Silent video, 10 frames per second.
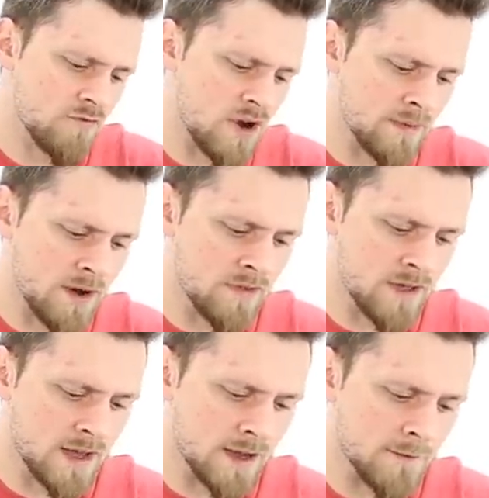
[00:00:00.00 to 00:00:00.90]
Round about
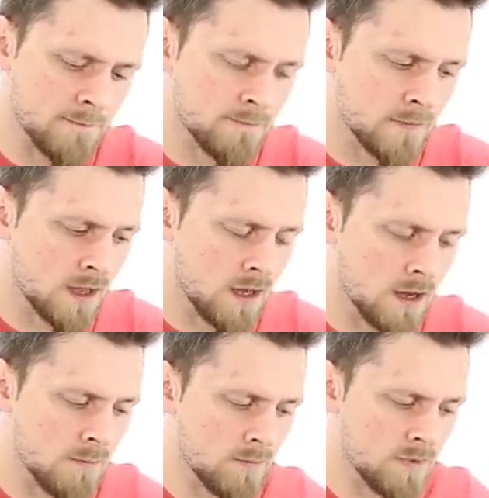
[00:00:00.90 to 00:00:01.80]
there.
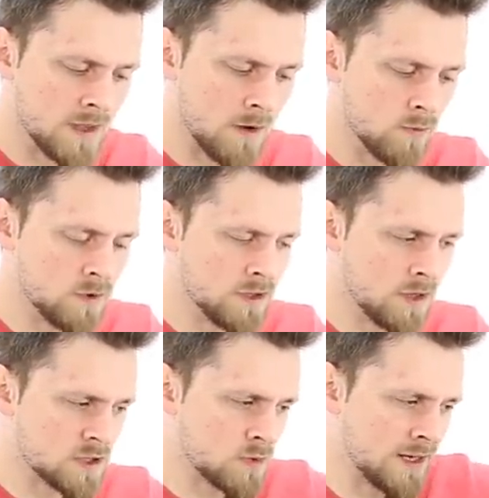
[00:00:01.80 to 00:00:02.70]
Now you'll
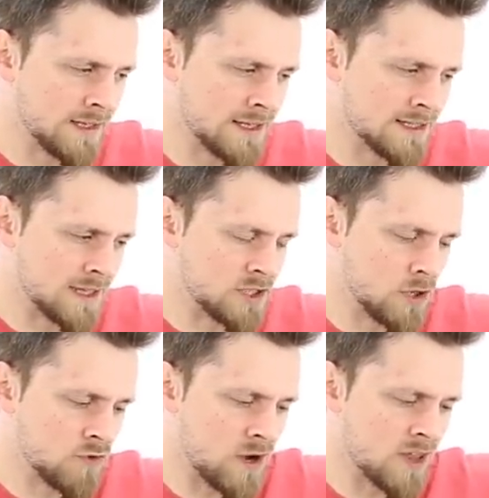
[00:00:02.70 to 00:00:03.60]
notice what I did is I
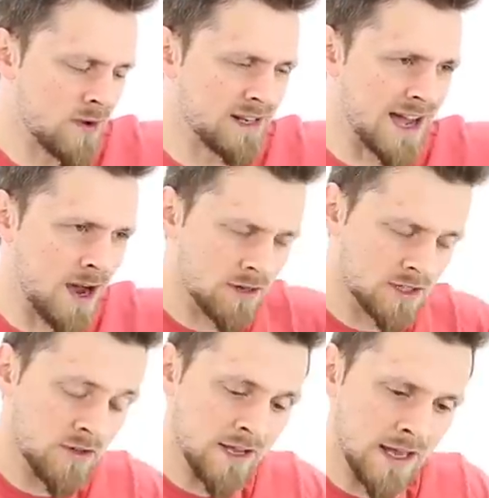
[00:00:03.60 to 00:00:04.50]
tune right the way
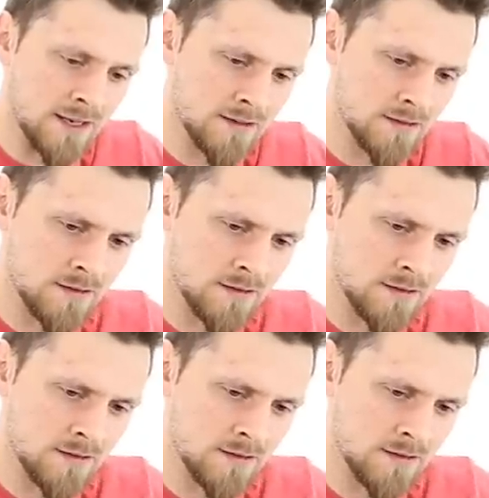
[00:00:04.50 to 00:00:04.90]
down. Do that again.